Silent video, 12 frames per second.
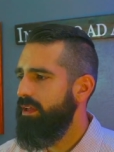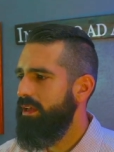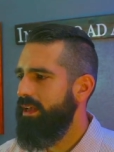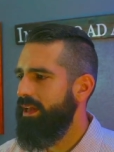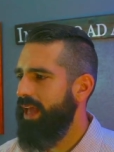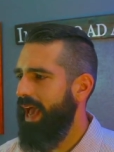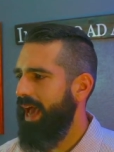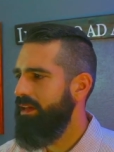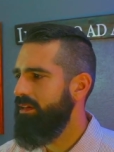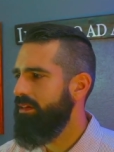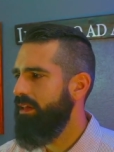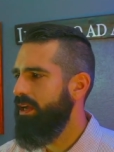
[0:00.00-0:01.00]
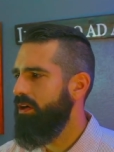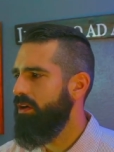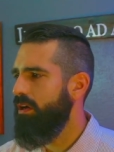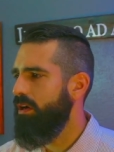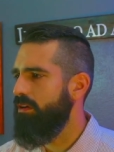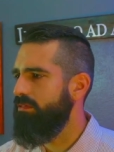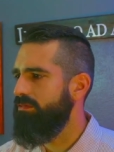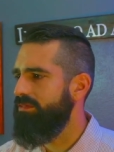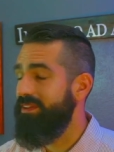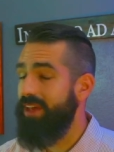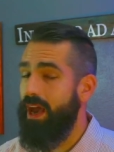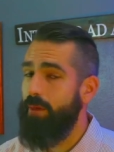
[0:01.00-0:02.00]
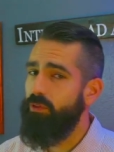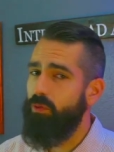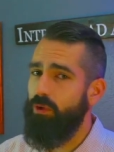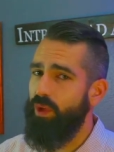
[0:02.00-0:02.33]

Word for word: an added layer of depth when